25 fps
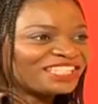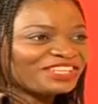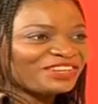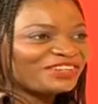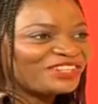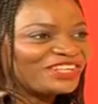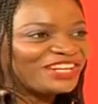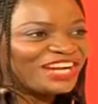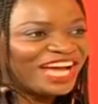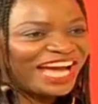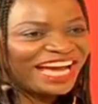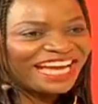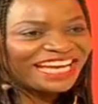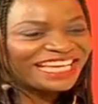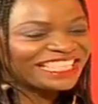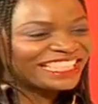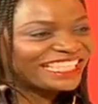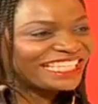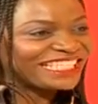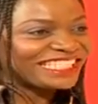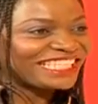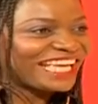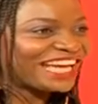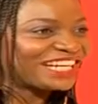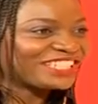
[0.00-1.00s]
I don't like
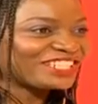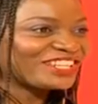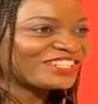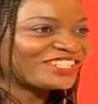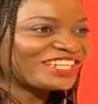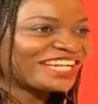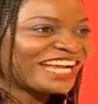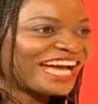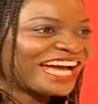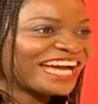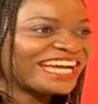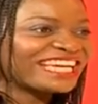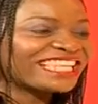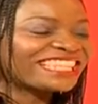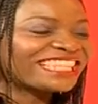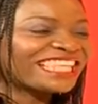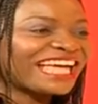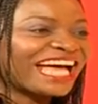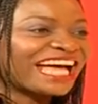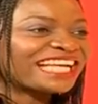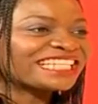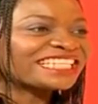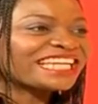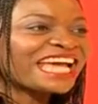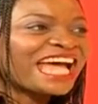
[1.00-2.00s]
this, I don't like
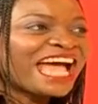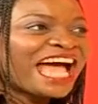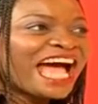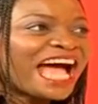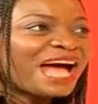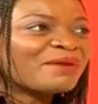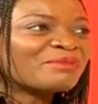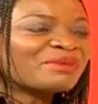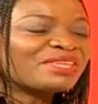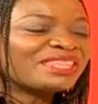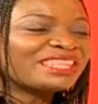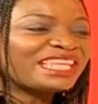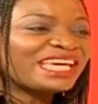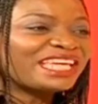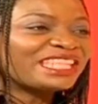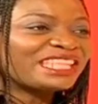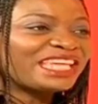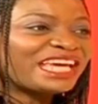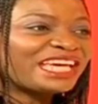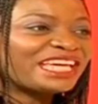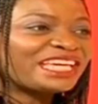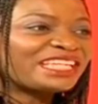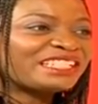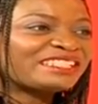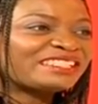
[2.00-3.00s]
that. I mean,
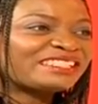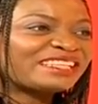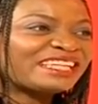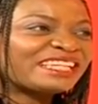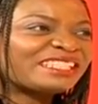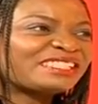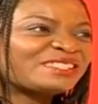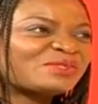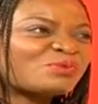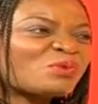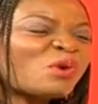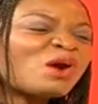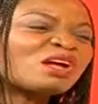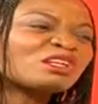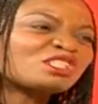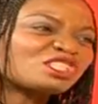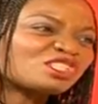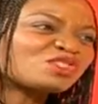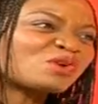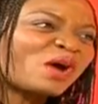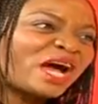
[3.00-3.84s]
it's what